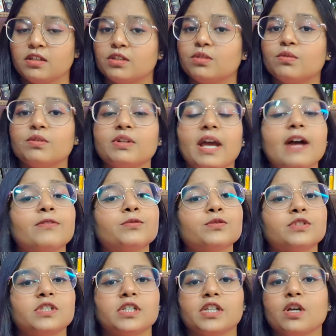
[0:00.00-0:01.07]
You don't have to
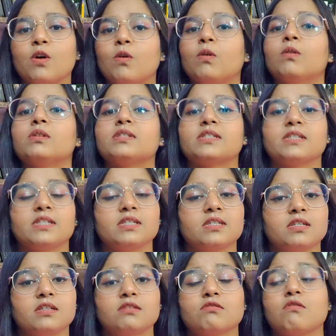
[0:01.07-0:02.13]
study all
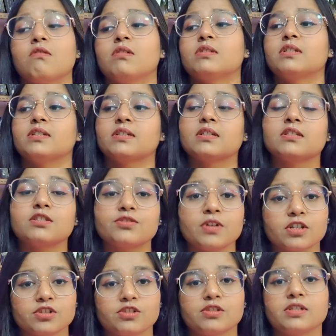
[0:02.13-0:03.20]
sentences, all sentence
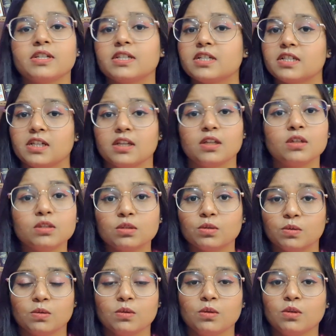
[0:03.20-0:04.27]
structure in a day. No.